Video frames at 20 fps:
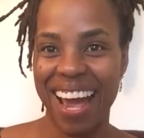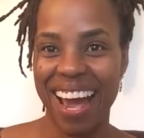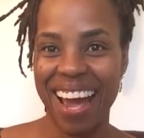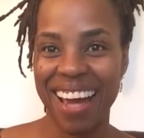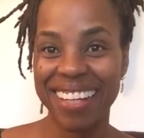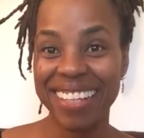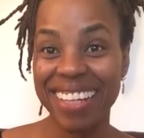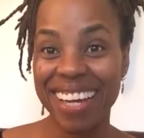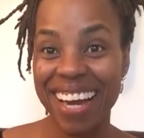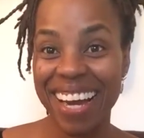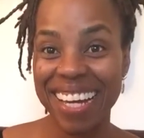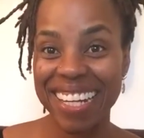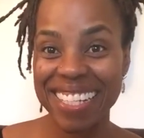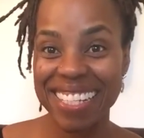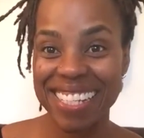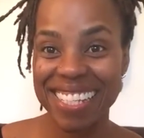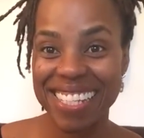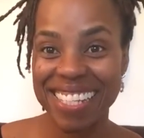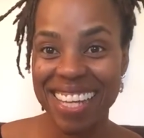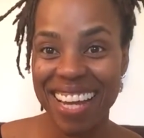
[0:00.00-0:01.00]
Hi
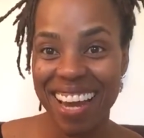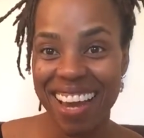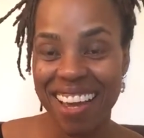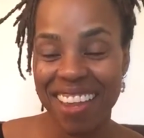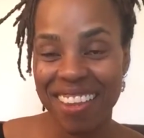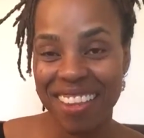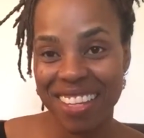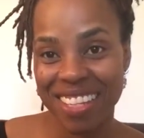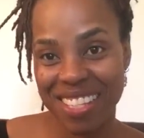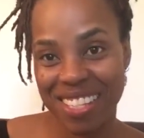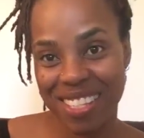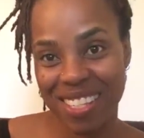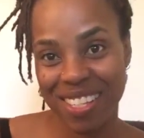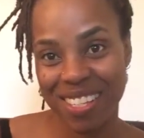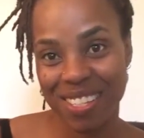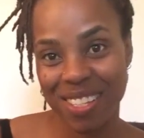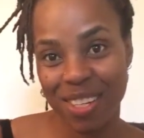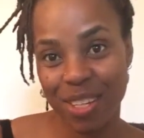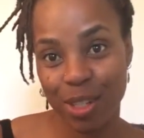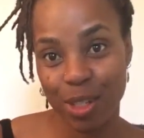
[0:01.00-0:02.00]
guys, this
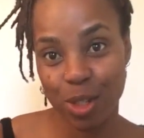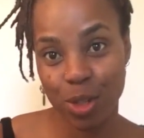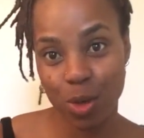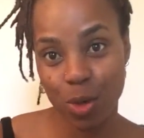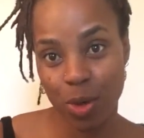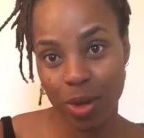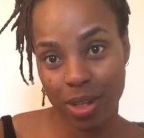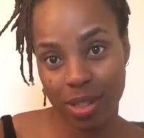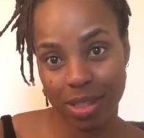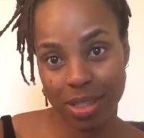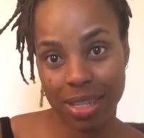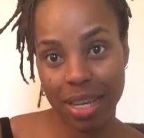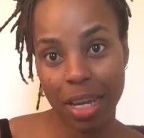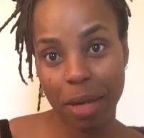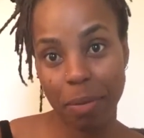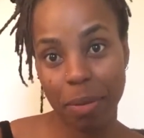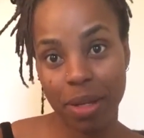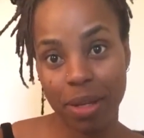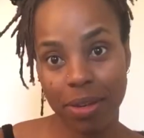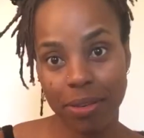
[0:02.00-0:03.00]
is a short
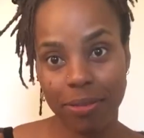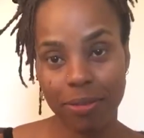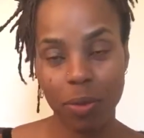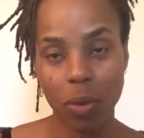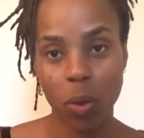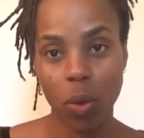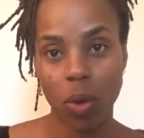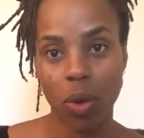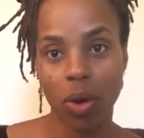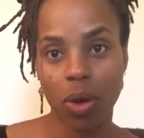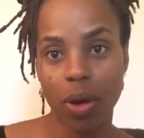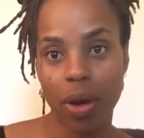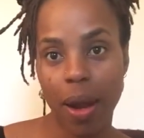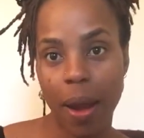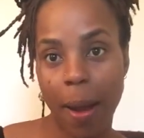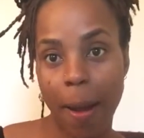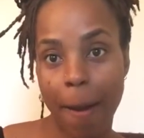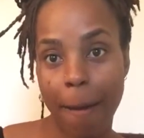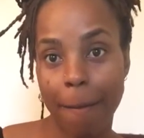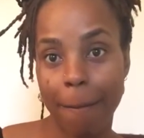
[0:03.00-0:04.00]
segment for
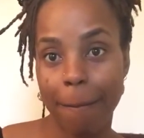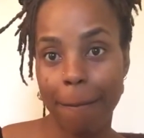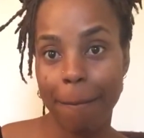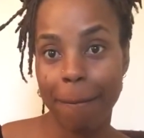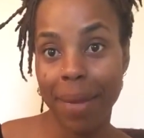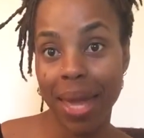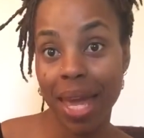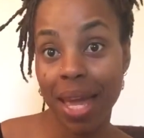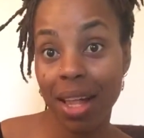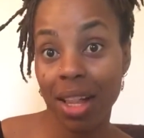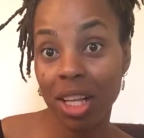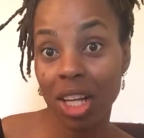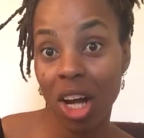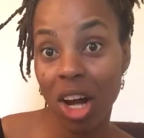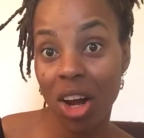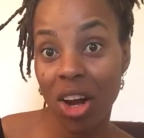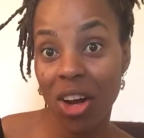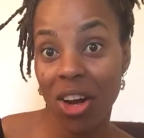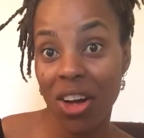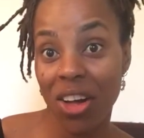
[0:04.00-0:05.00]
Mail
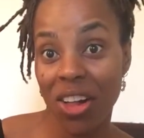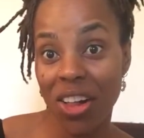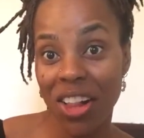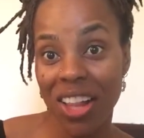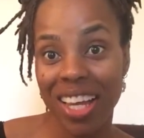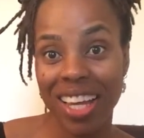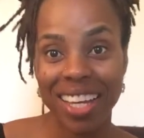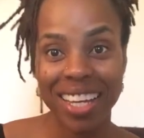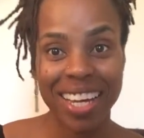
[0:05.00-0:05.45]
Call.